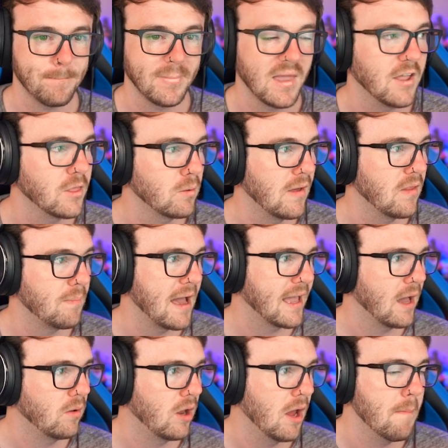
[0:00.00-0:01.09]
I don't like the black
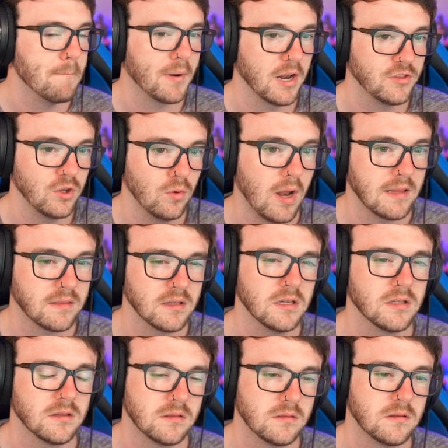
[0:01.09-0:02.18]
outline, but I do like
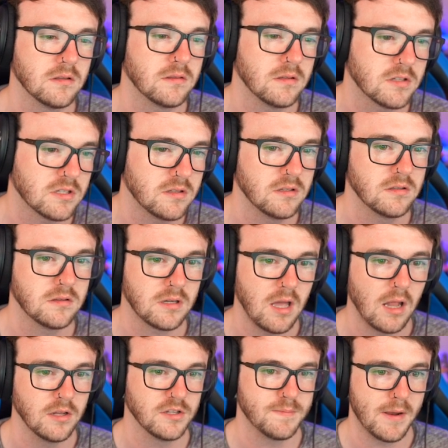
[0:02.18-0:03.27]
the
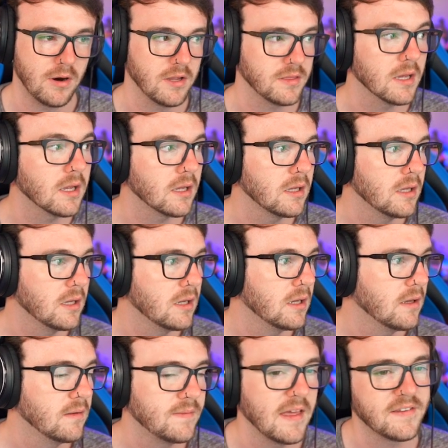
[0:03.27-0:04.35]
colors better, I think.
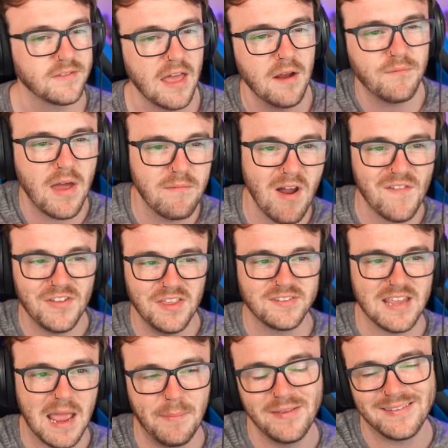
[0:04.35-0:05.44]
They're roughly the
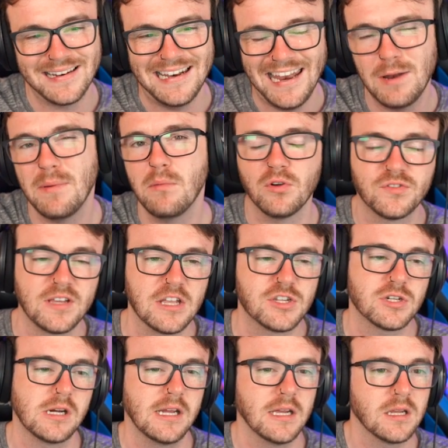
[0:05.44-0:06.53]
same, but it's a little bit more
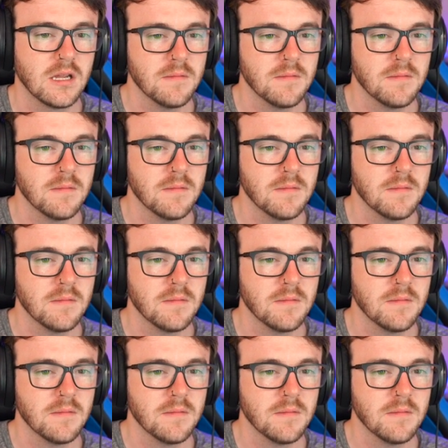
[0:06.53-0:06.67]
saturated.